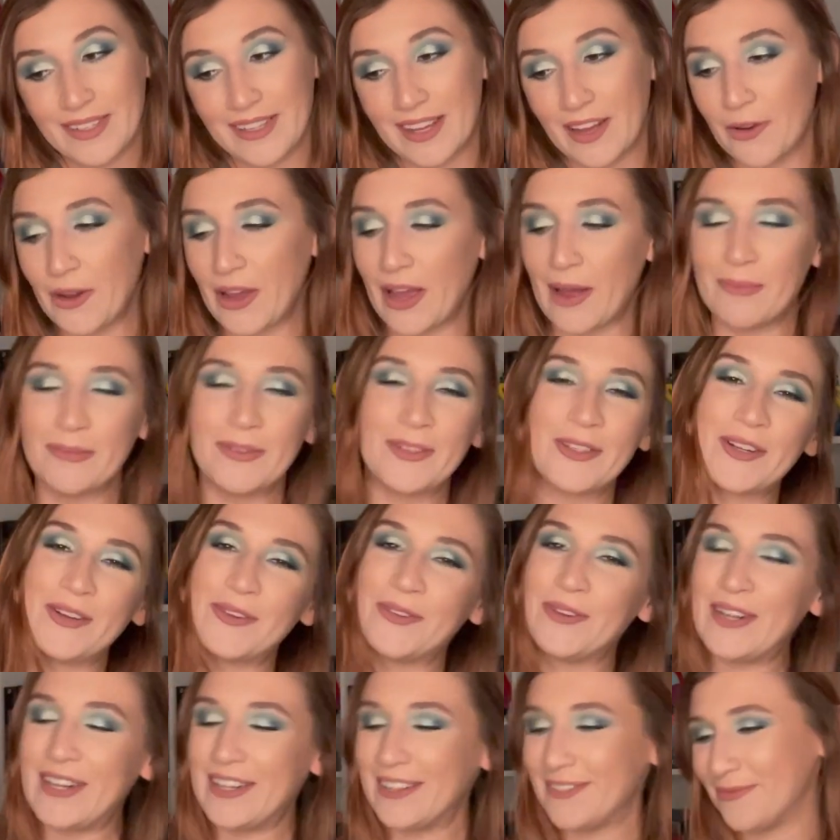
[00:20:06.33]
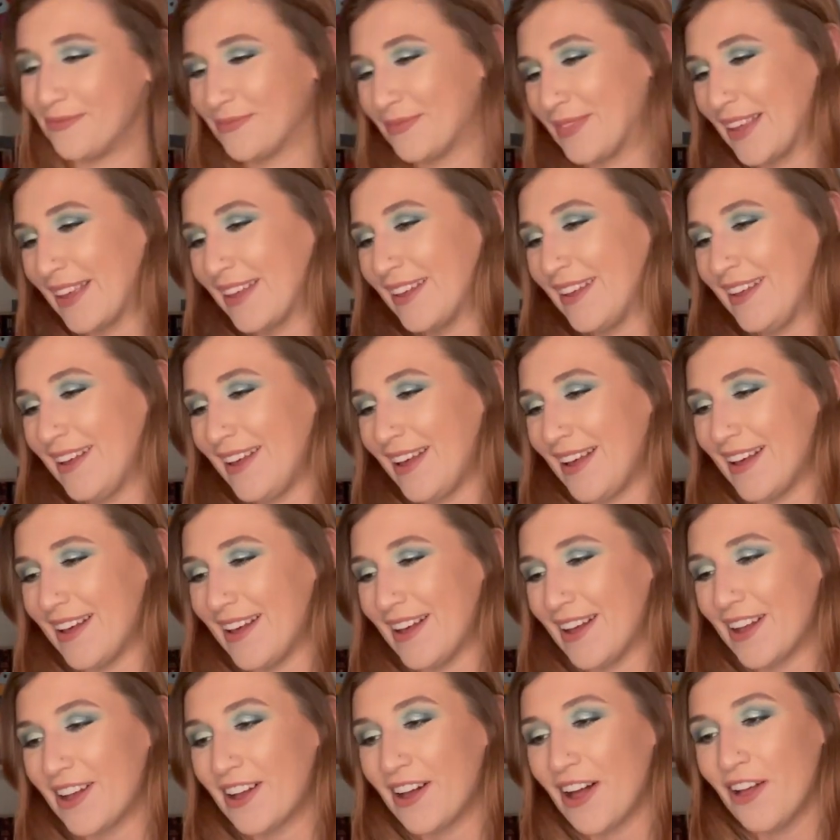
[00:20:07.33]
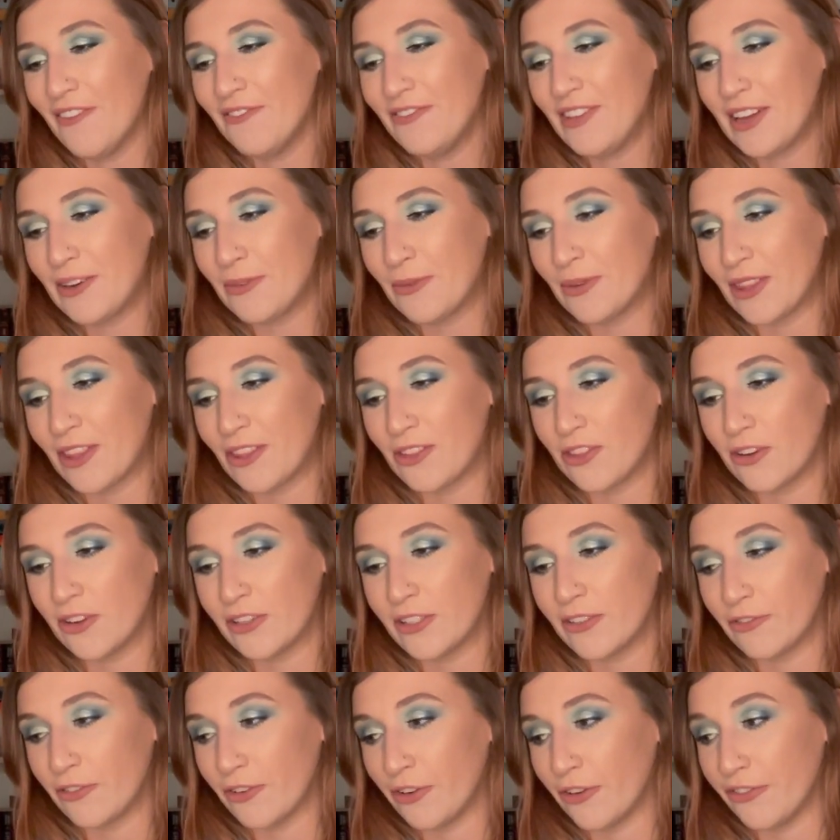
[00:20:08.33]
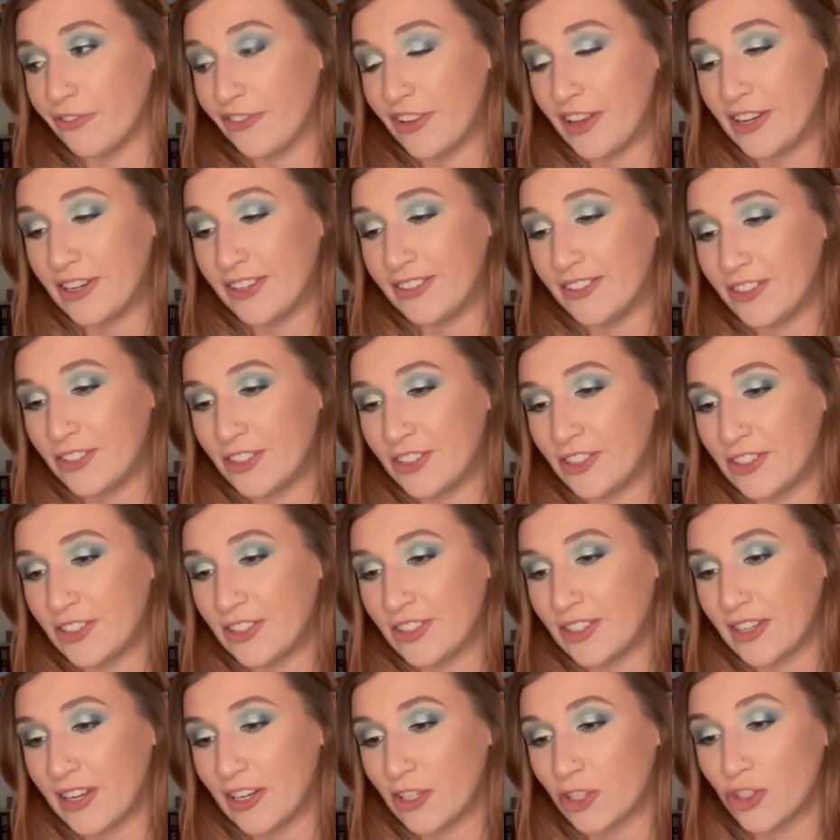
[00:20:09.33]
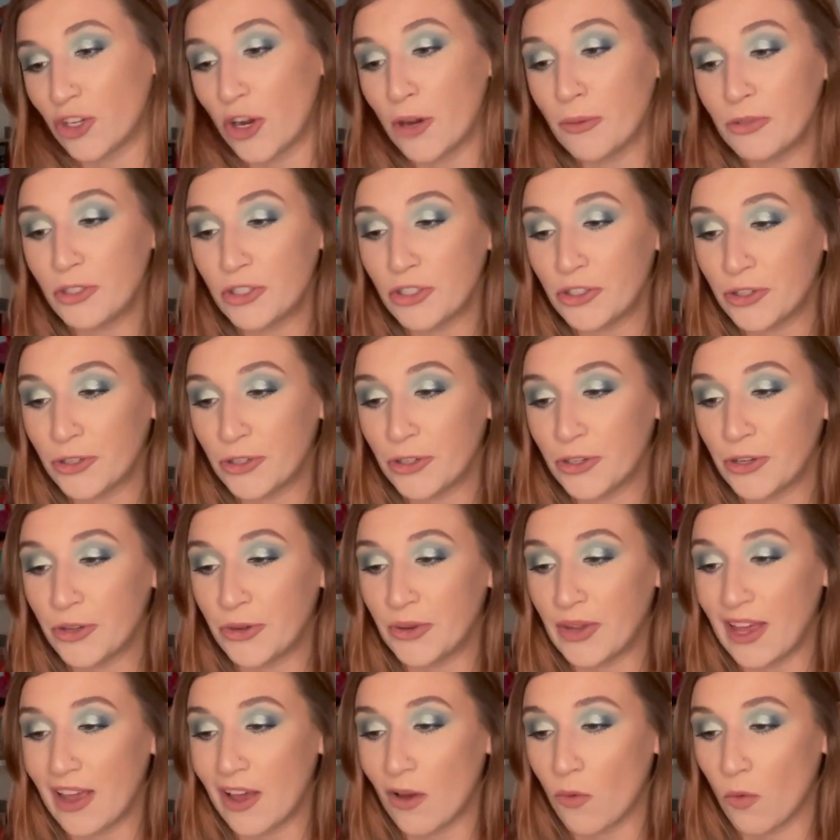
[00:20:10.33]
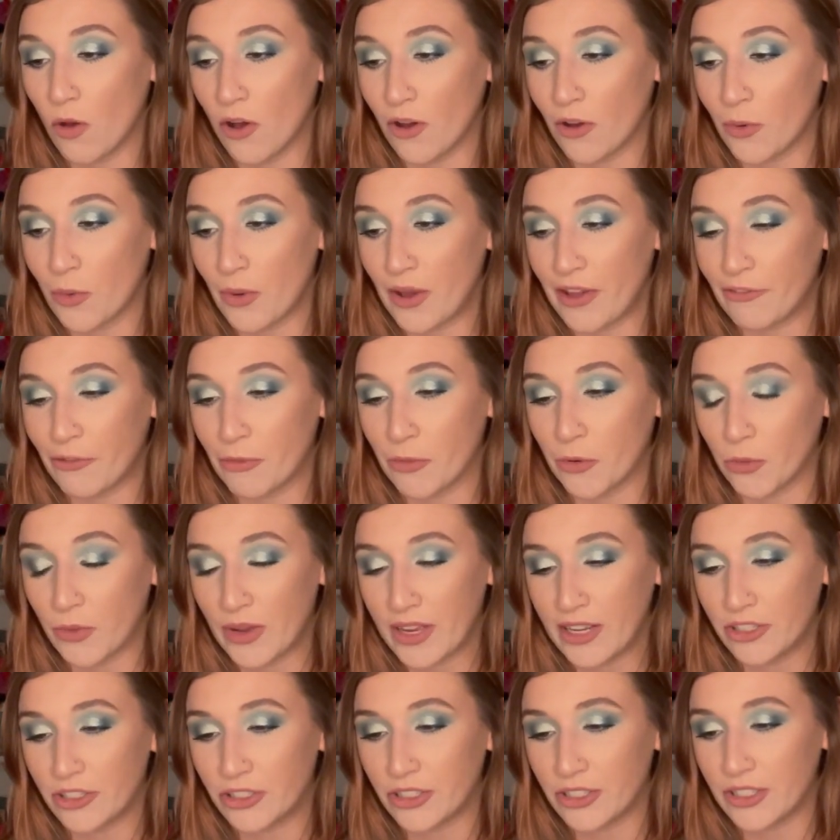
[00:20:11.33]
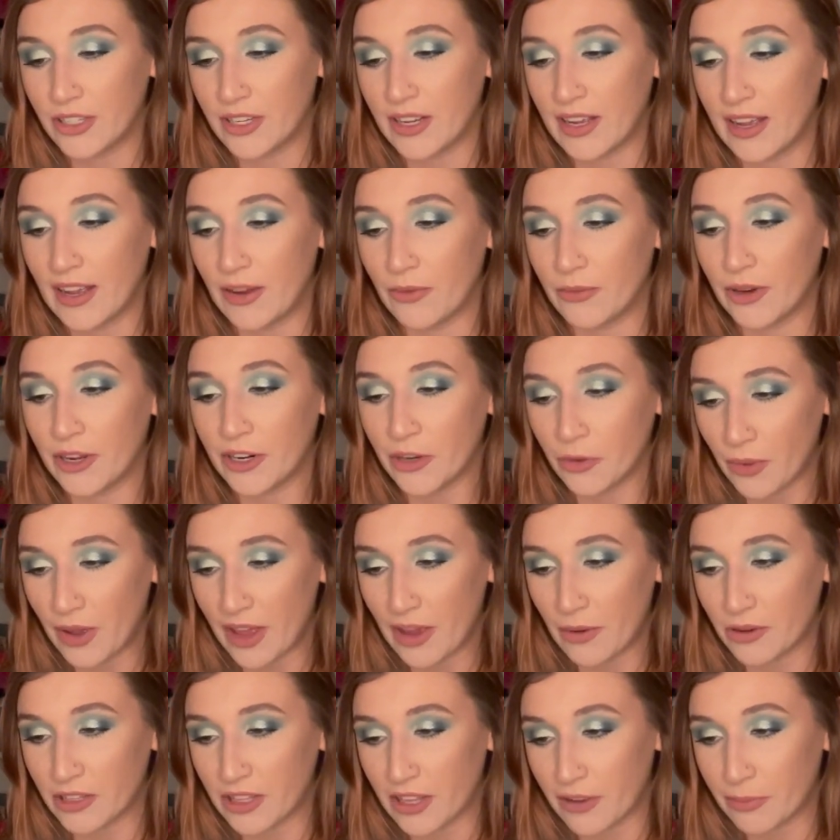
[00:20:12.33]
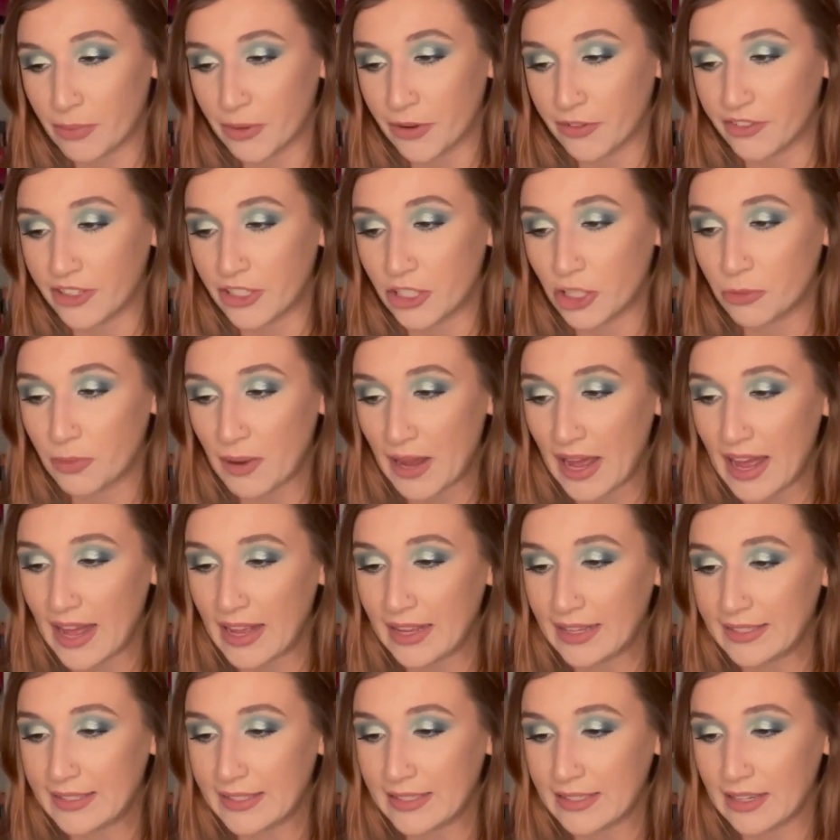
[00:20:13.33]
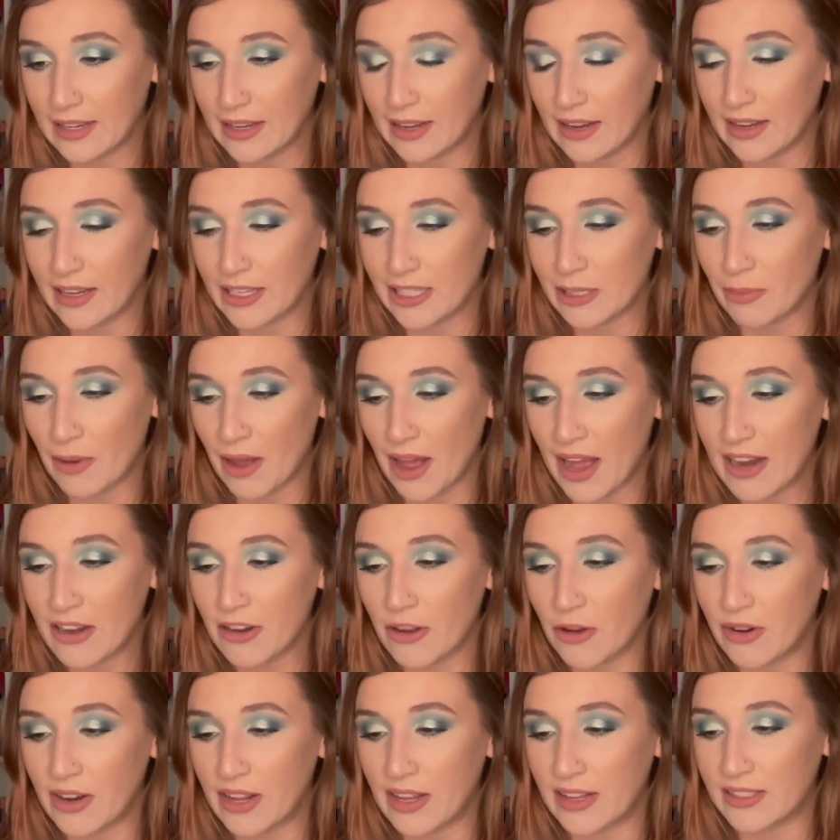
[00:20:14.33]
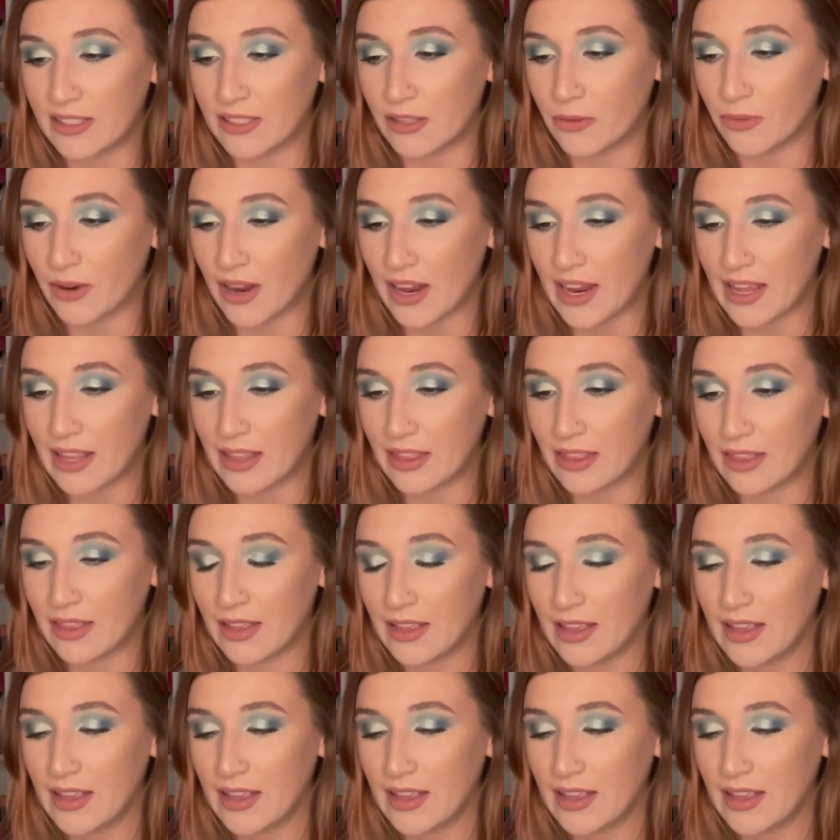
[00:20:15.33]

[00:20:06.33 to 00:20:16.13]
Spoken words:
Okay, I'm just going to read it. A convict with a thirst for revenge, a sharpshooter who can't walk away from a wager, a runaway with a privileged past, a spy known as the Wraith,